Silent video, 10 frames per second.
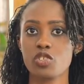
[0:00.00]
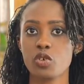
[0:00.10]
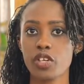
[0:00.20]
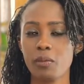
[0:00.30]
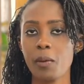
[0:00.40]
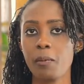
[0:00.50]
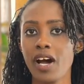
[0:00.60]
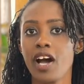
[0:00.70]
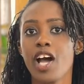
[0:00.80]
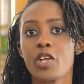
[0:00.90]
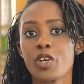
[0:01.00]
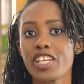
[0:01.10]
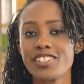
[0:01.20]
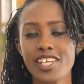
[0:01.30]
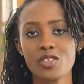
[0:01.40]
So remember, your
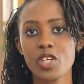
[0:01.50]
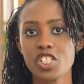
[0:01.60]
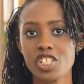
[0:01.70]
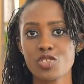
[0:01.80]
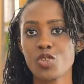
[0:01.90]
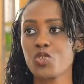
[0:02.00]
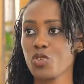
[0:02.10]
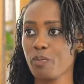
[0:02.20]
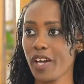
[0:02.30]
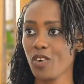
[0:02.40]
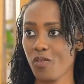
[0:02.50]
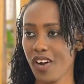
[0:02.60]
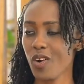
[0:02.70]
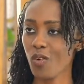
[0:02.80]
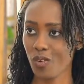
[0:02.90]
kids' education is going to span
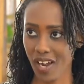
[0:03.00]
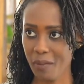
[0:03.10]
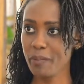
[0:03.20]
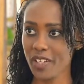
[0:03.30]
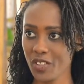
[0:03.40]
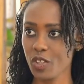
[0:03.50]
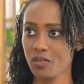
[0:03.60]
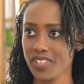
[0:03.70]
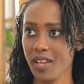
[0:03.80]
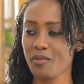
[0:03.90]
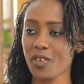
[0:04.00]
over a period of time.